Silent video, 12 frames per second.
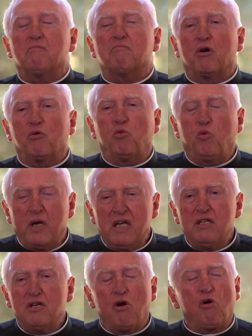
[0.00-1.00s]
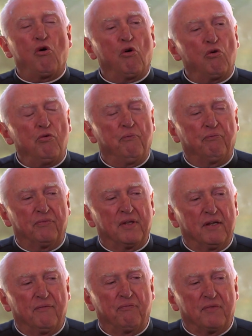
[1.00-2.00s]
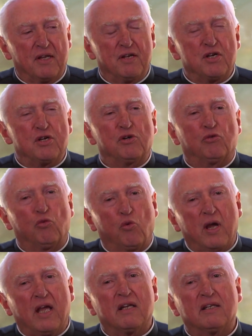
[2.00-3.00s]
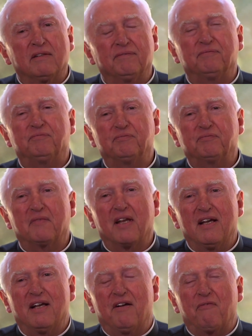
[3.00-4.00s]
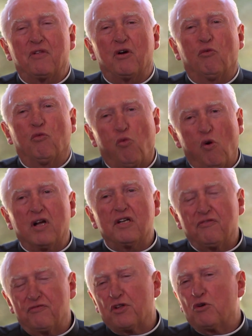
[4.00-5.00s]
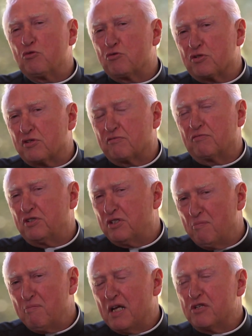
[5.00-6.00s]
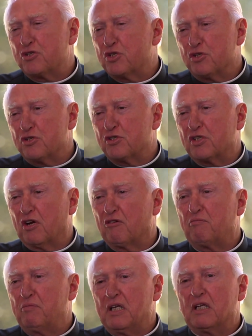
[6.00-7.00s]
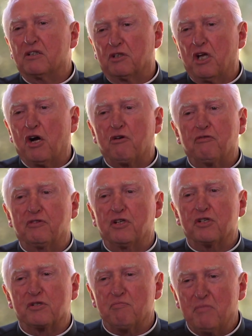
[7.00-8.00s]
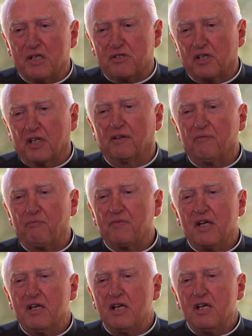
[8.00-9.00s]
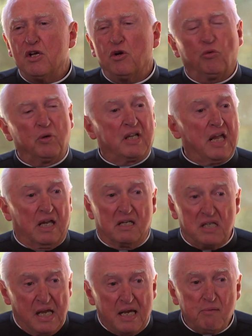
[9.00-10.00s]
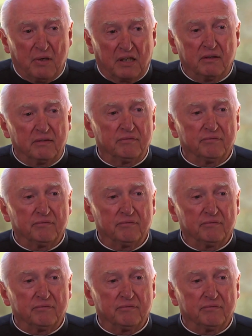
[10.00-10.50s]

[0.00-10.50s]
but we know when one of those dimensions of being loved is missing. We can't name it,